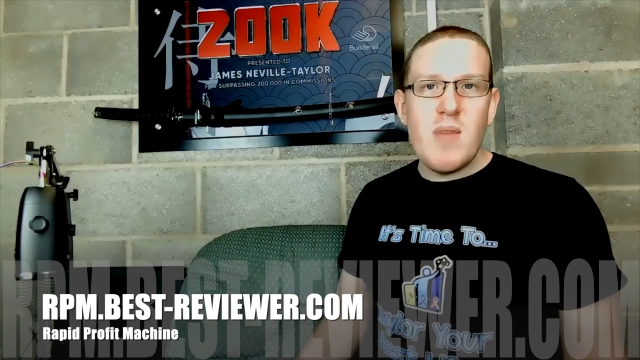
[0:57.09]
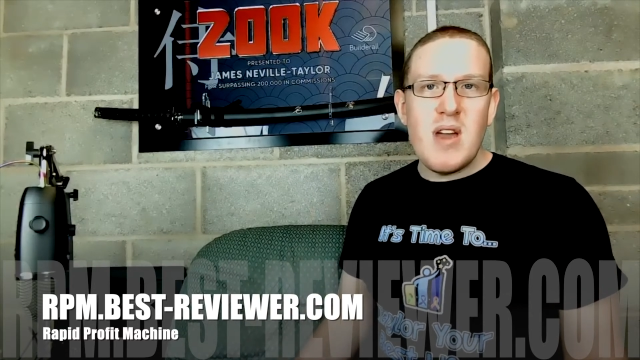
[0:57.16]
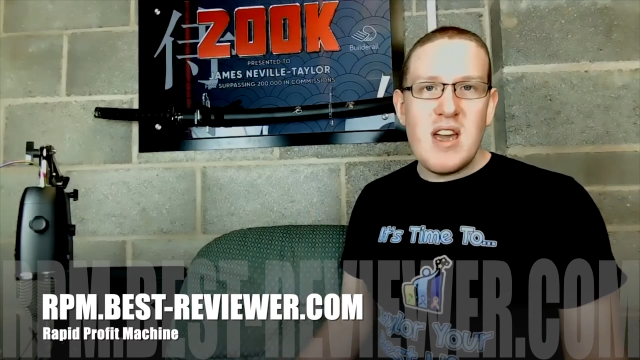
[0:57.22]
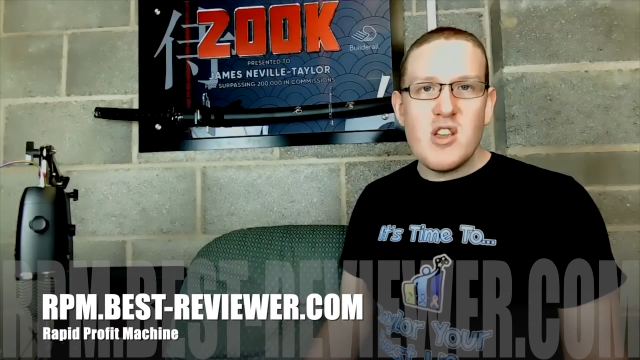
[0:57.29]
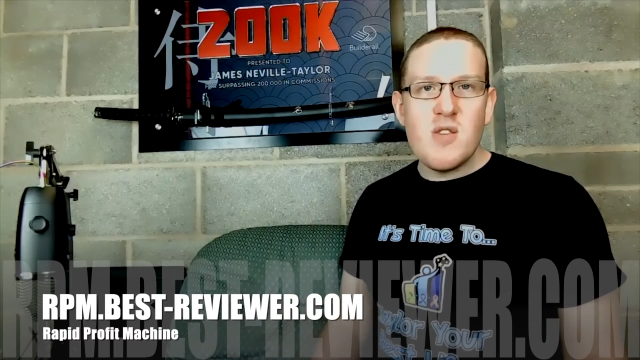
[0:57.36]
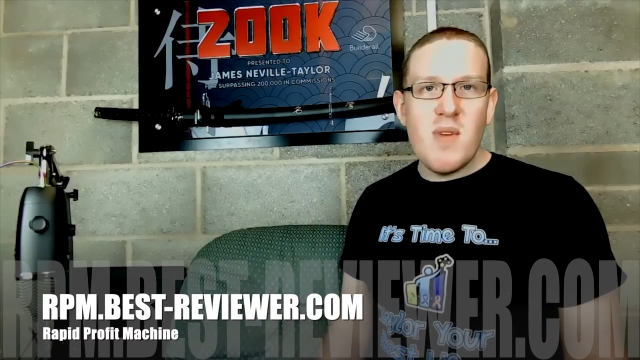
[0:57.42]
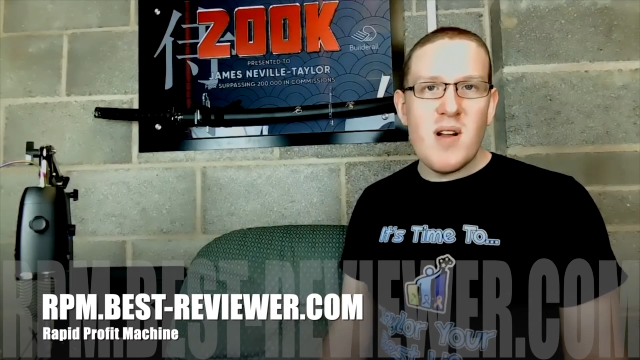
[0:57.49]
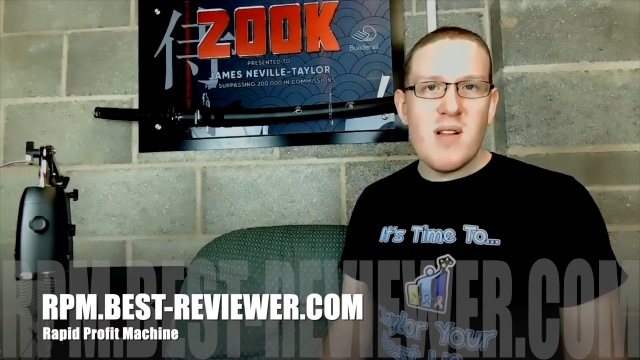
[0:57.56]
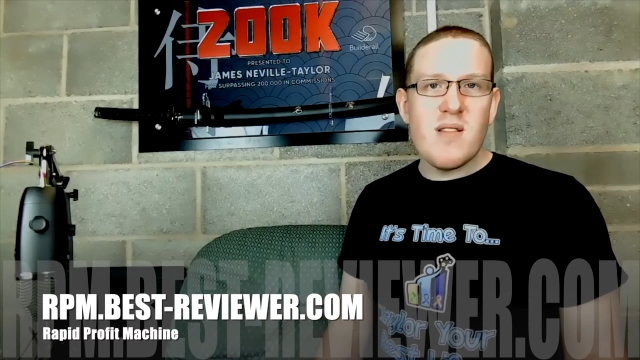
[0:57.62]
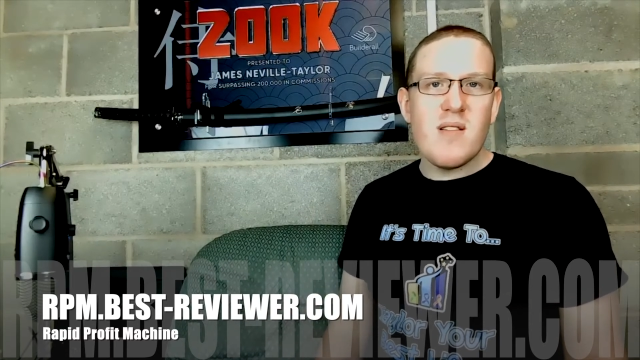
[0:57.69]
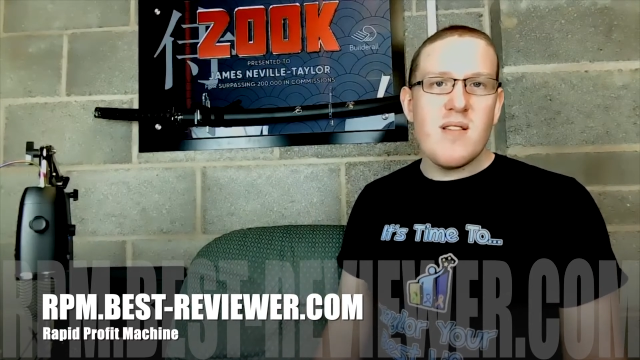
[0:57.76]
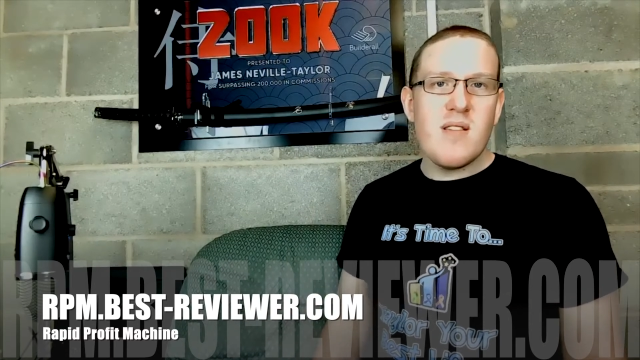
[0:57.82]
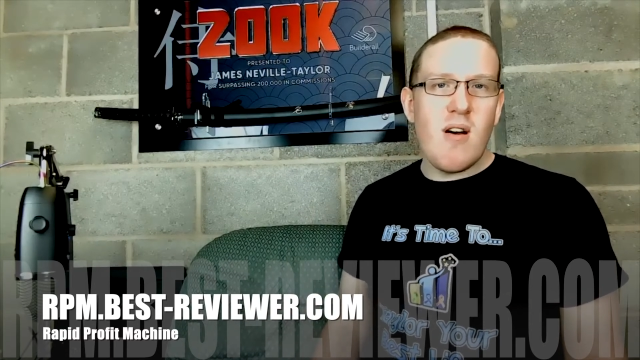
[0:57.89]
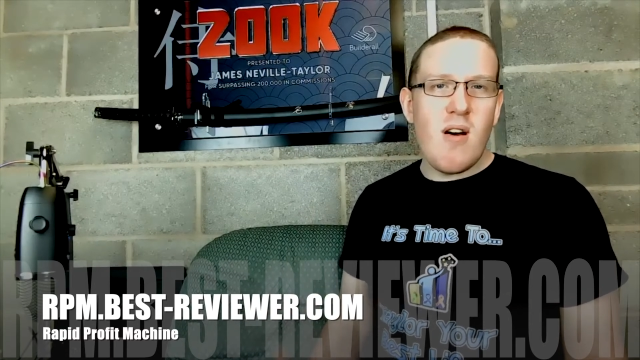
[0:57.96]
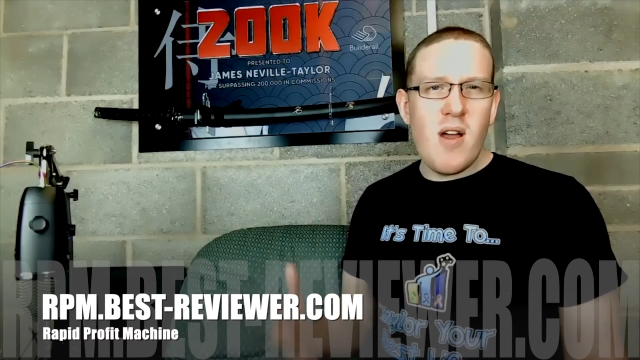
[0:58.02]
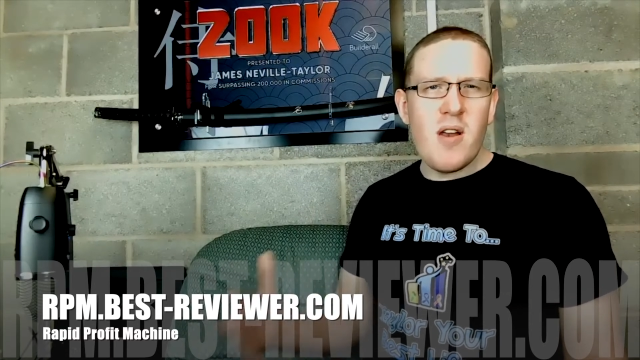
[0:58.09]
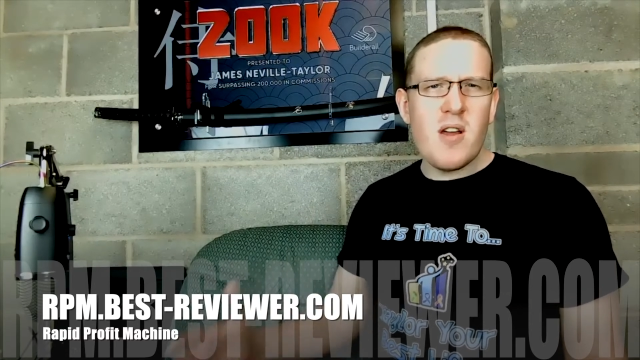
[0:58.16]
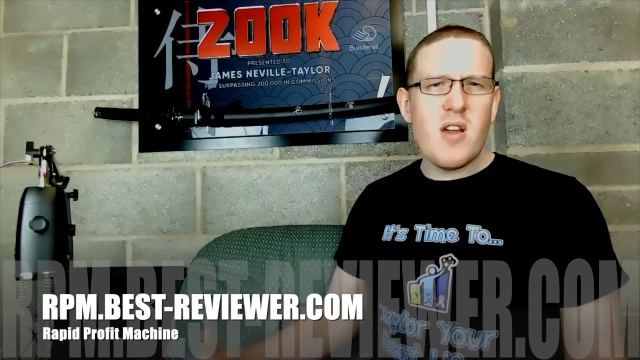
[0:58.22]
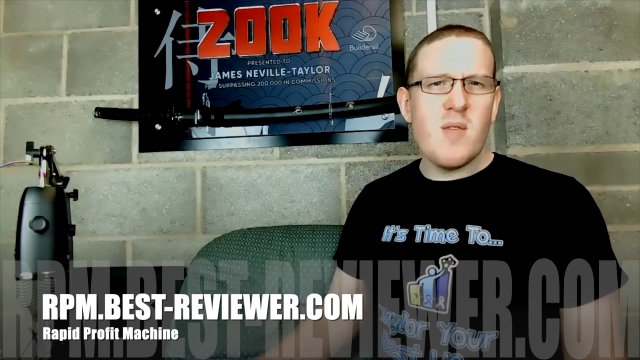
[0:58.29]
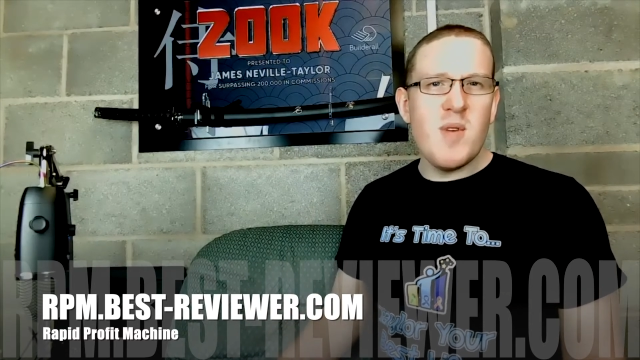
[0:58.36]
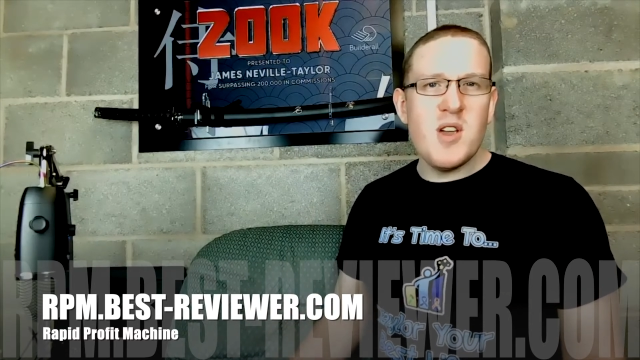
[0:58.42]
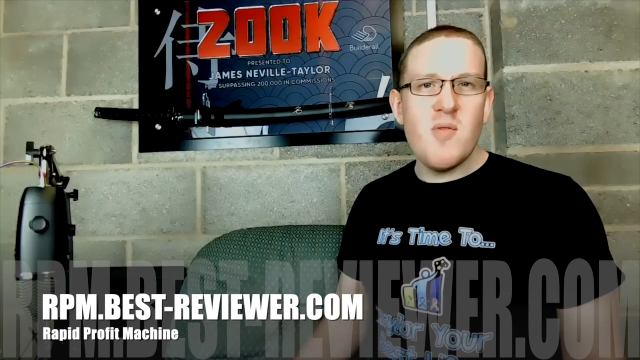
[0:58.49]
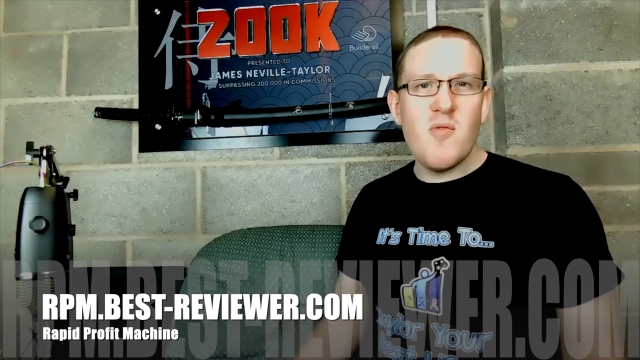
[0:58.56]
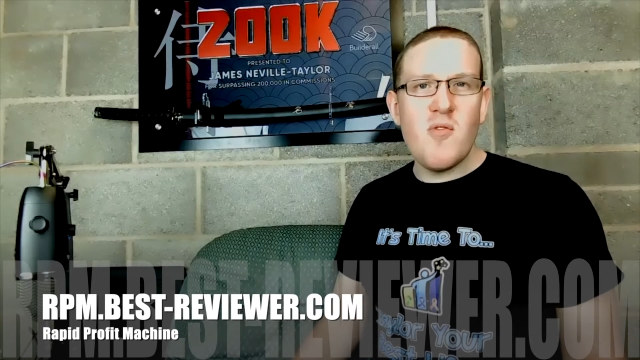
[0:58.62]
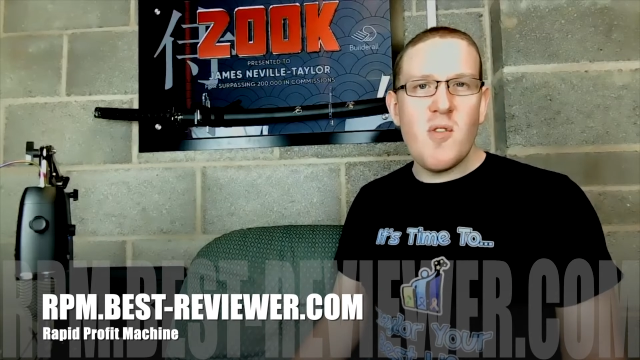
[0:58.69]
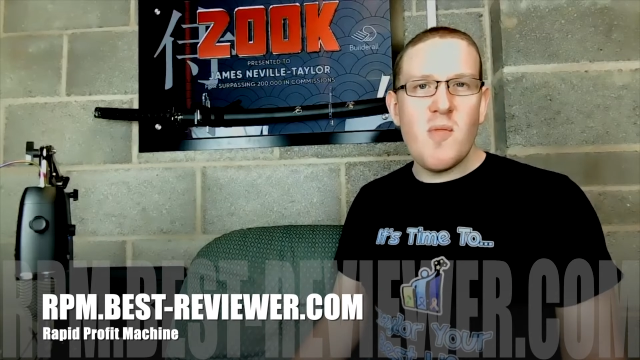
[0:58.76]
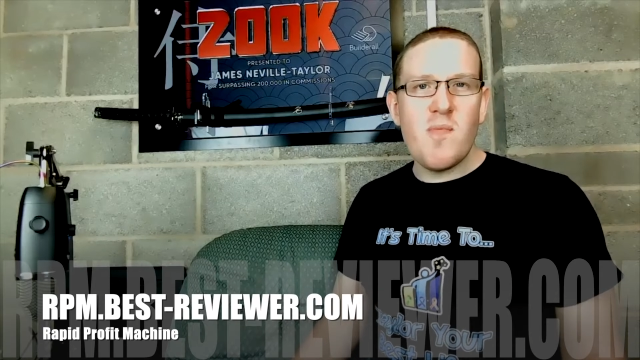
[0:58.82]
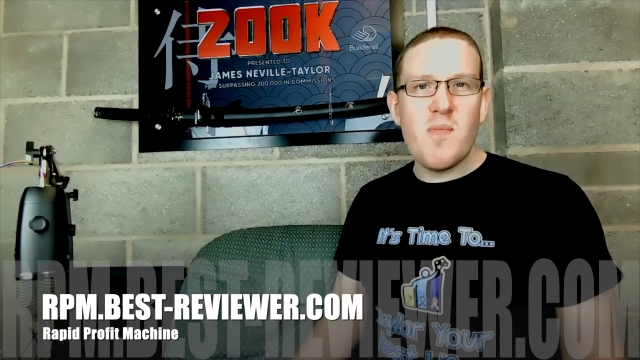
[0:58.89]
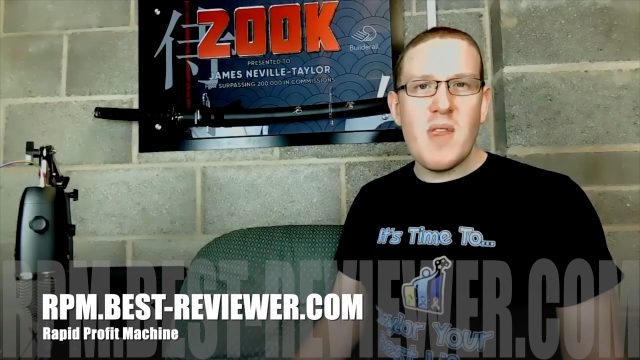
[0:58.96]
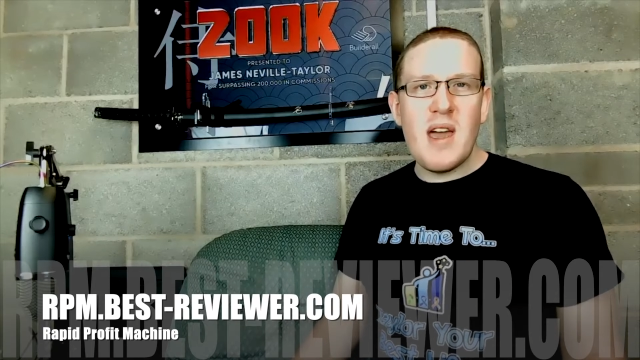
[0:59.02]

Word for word: each month that I earn a commission from.